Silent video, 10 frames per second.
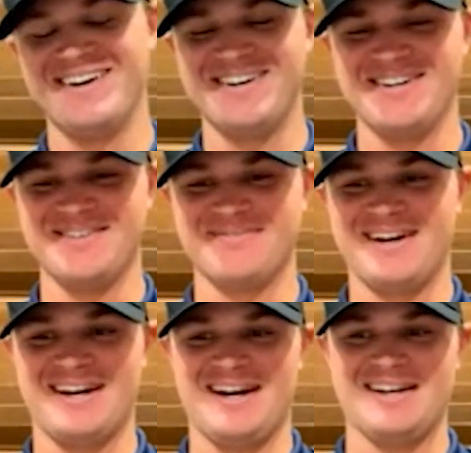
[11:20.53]

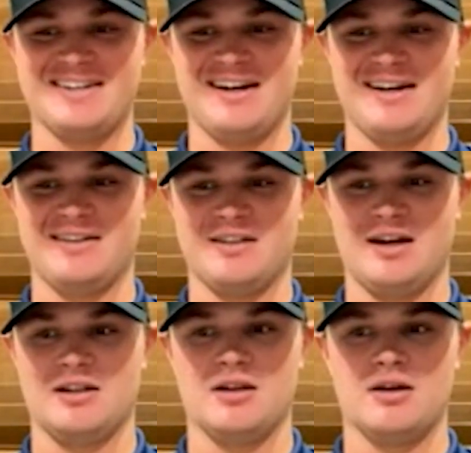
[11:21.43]

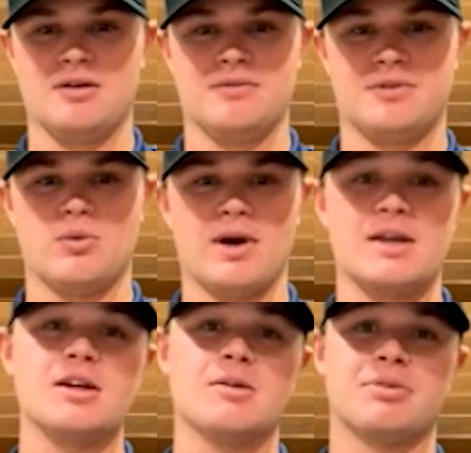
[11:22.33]
I love the
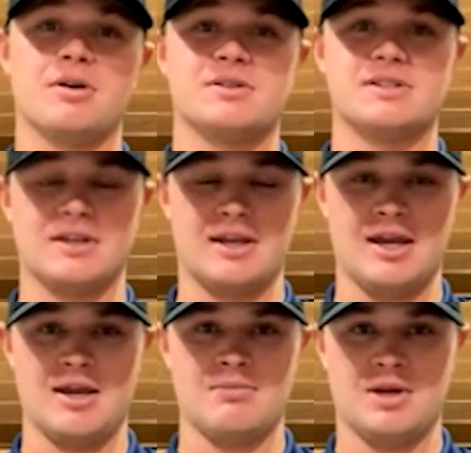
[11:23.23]
way he approached the
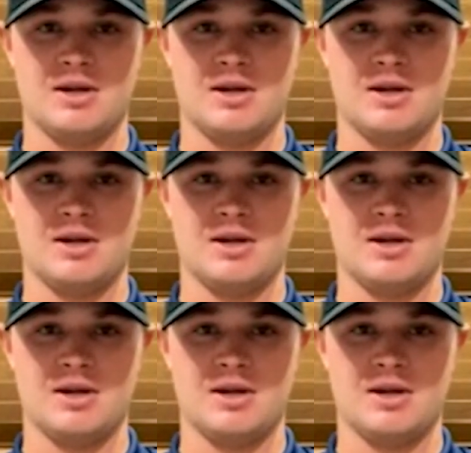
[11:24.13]
game,